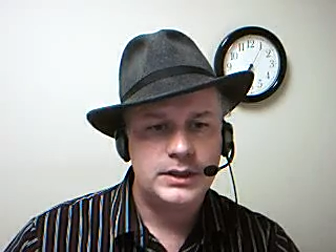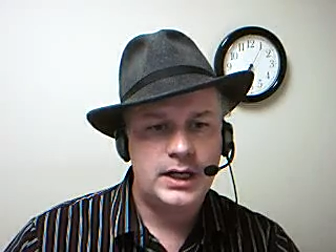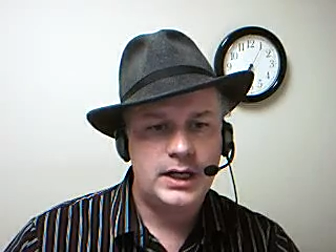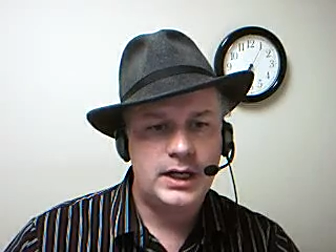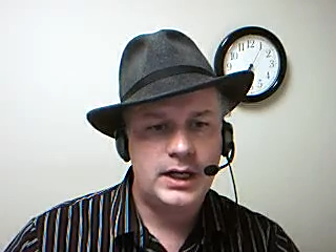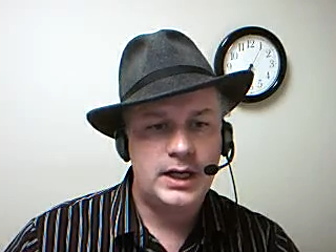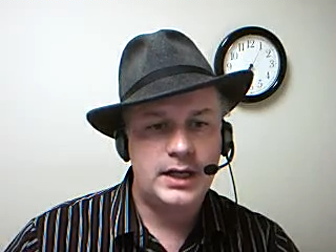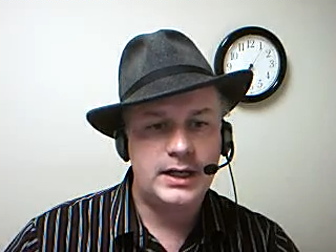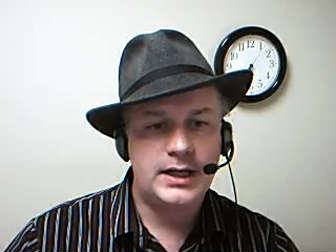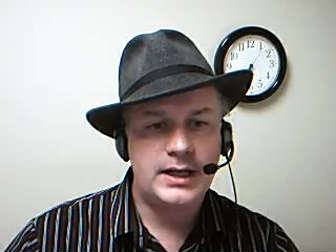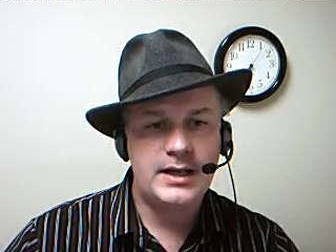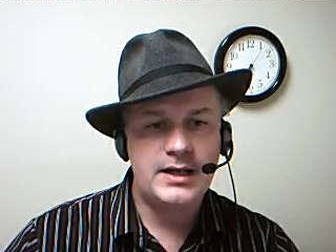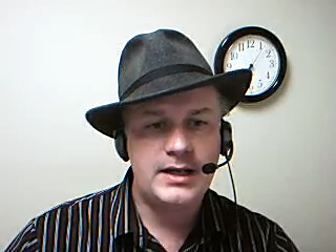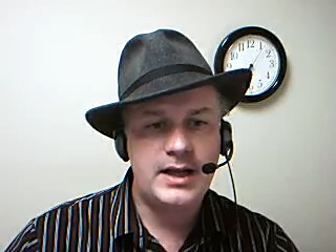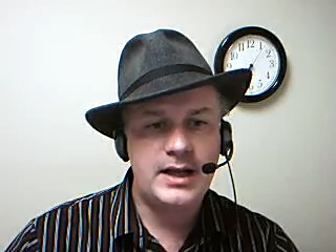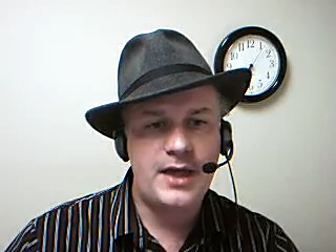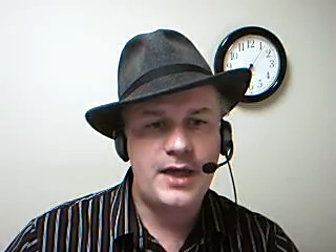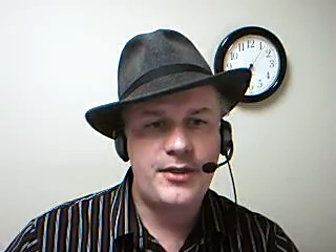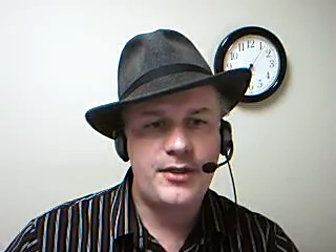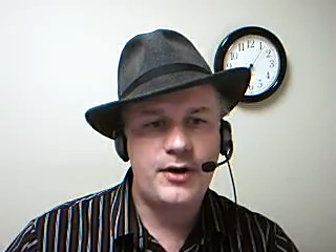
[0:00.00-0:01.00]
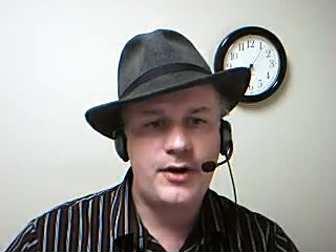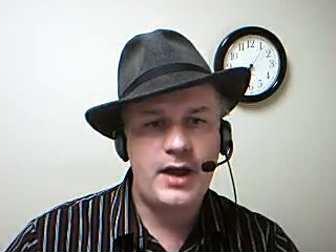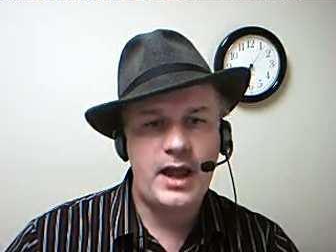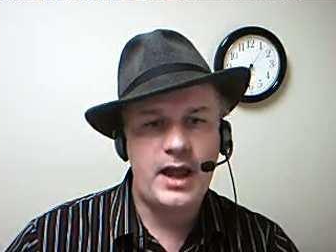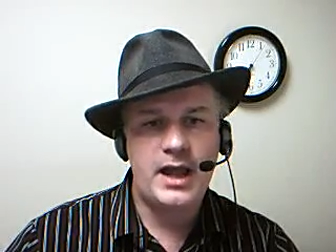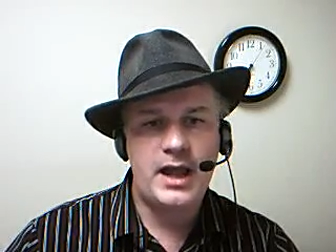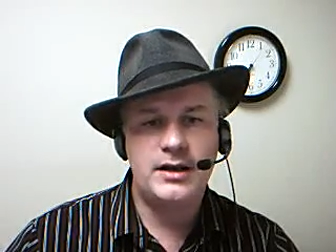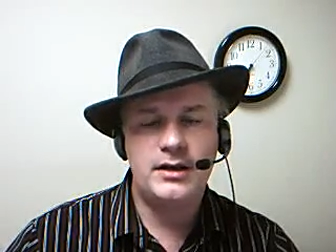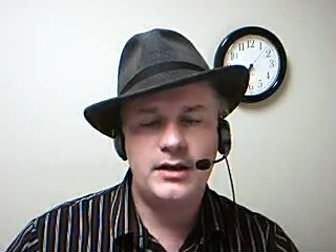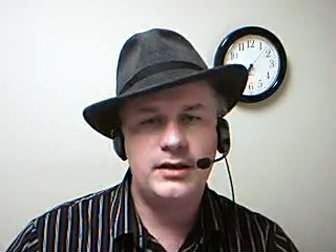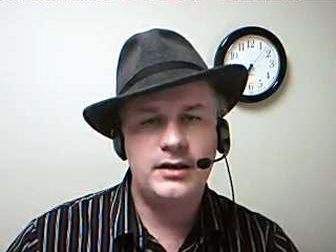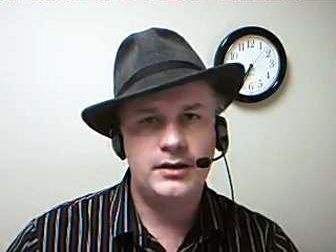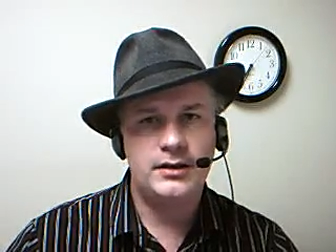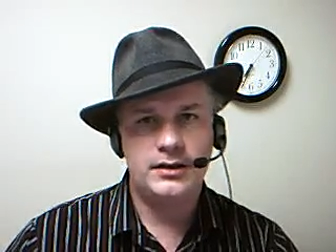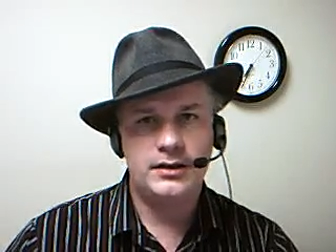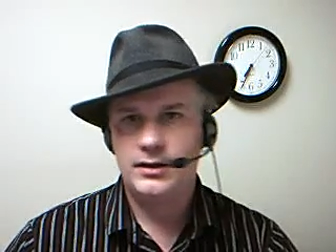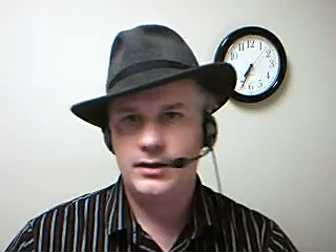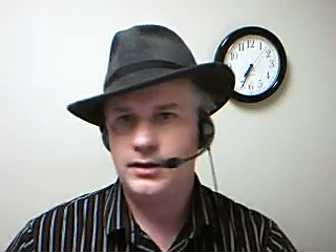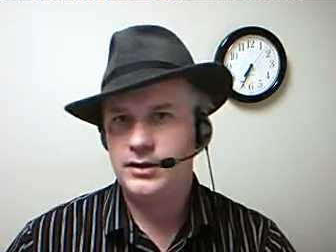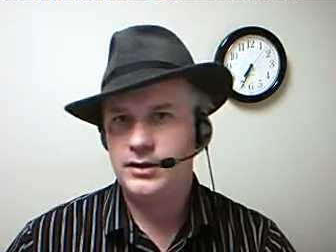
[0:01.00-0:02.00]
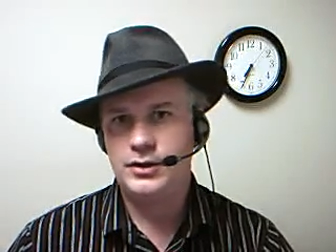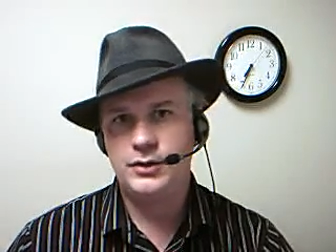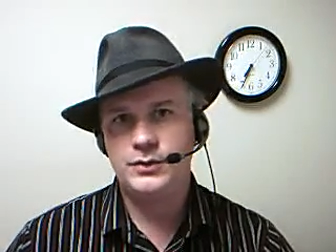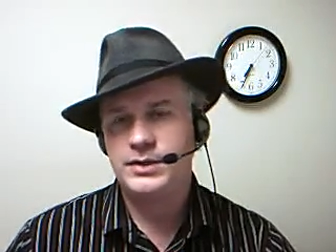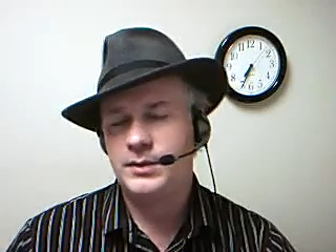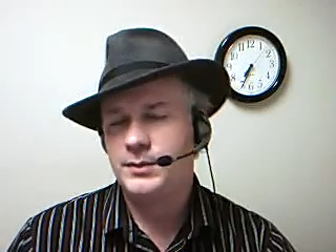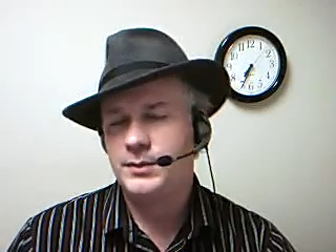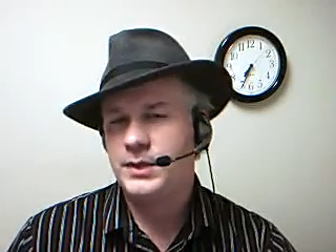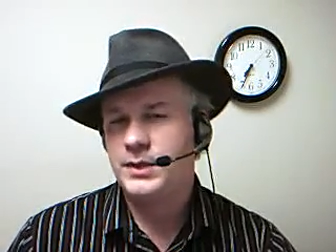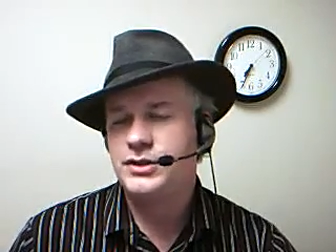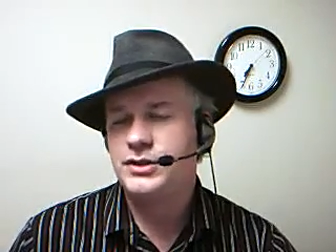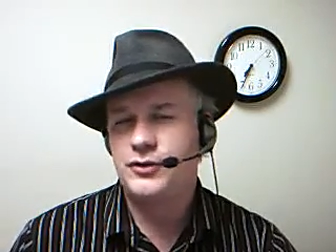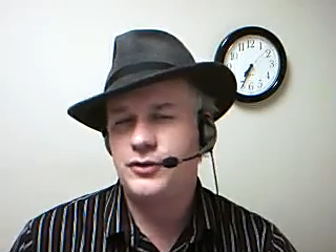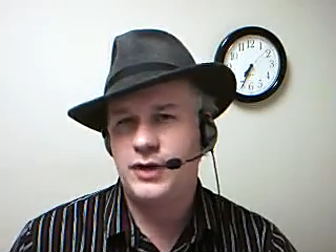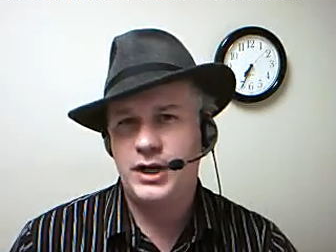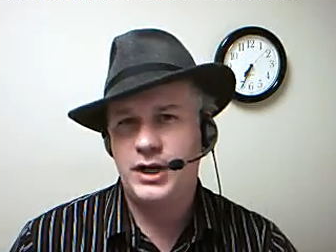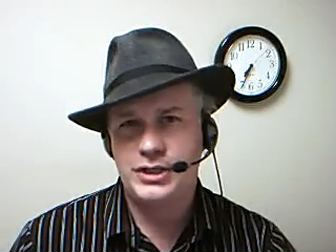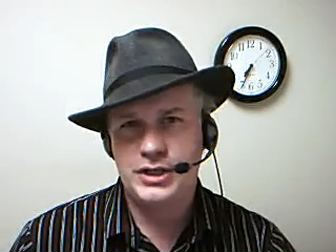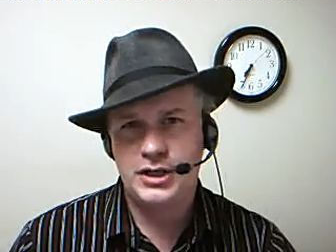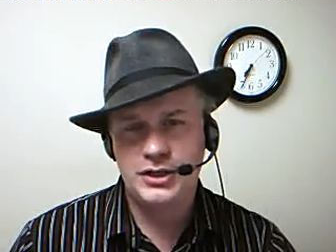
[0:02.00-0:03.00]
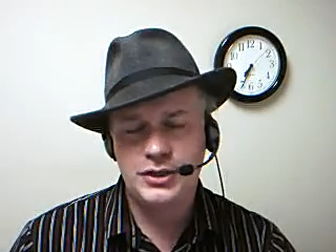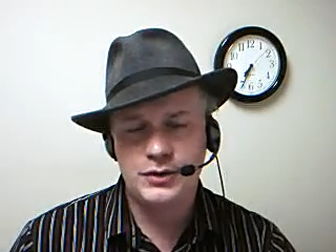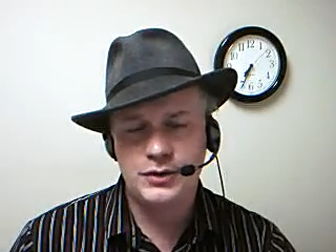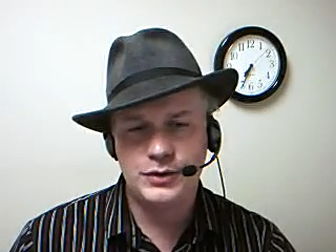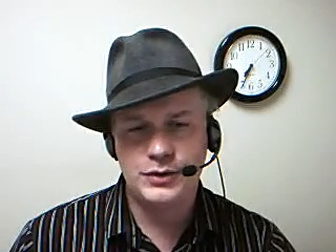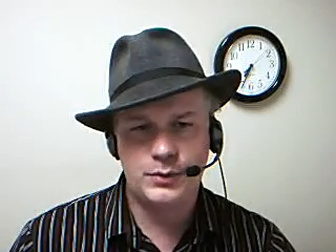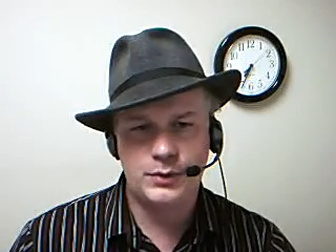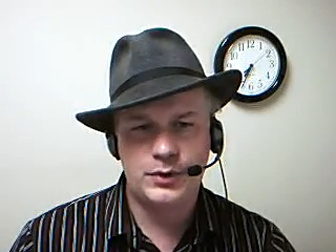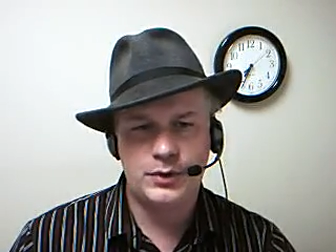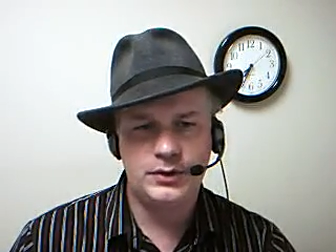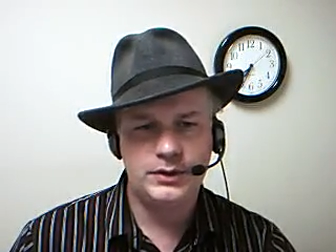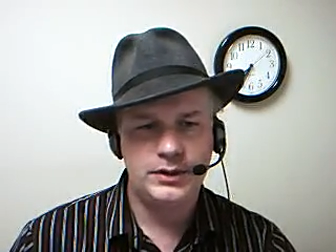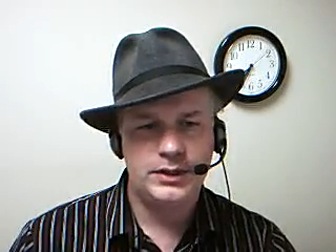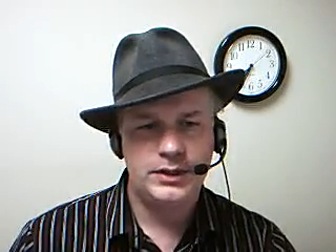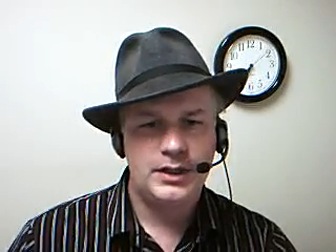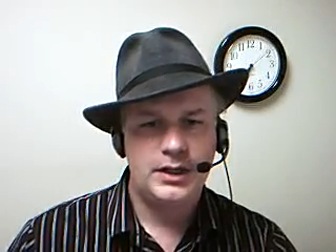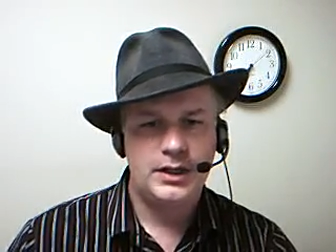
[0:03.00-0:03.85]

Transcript: get together and do something strange and unusual.